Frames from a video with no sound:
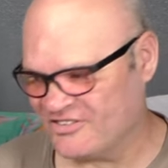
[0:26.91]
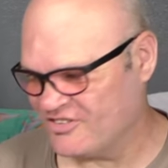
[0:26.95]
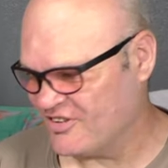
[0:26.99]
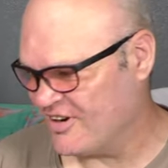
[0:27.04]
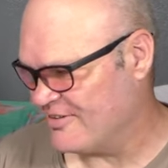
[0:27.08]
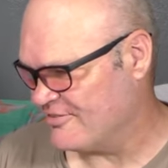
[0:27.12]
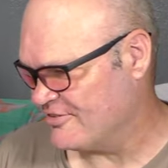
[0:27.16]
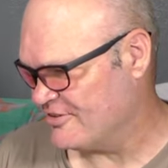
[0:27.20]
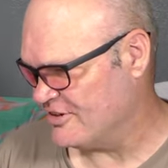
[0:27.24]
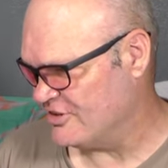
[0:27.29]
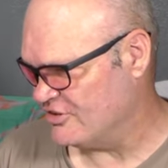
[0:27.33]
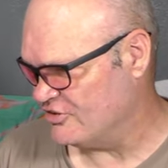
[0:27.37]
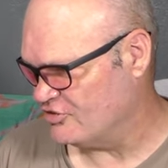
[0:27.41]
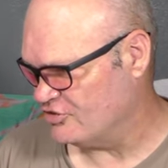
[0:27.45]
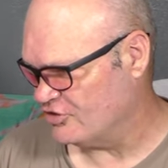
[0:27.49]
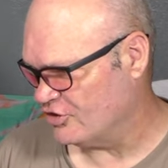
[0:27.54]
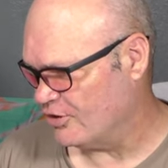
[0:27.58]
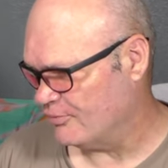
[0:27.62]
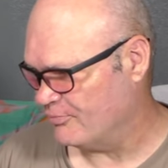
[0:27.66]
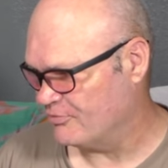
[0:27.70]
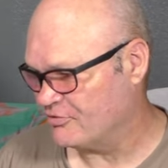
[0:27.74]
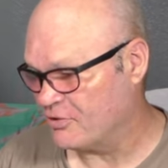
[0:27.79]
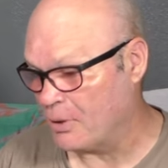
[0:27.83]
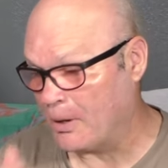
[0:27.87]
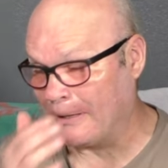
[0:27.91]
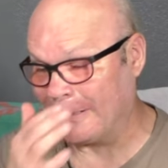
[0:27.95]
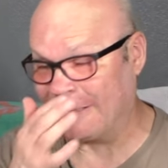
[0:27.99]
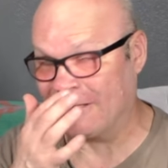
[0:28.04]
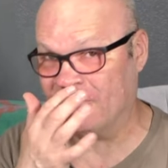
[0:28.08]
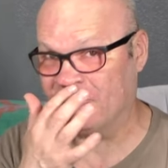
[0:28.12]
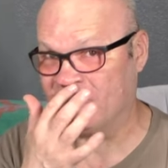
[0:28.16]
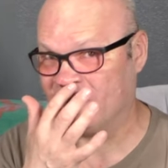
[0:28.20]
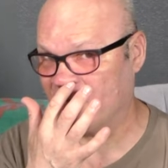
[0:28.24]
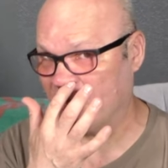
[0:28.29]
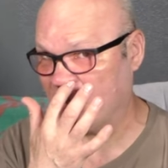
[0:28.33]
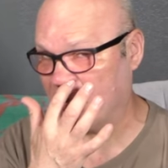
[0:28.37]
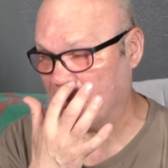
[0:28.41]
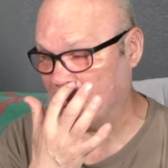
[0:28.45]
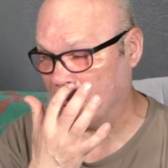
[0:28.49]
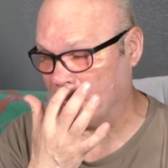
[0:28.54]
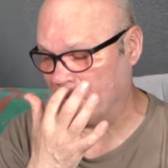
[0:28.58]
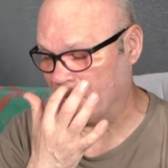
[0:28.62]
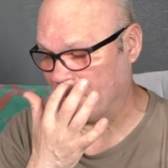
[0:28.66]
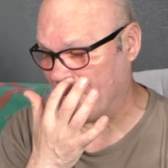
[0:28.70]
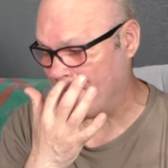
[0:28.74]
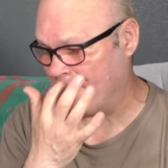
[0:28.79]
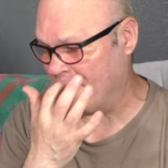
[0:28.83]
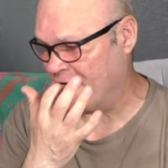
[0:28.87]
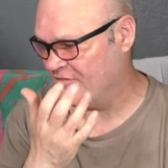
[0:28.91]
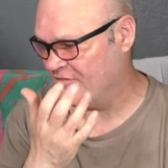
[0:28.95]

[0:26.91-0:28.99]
charity shop. So I'm gonna show you some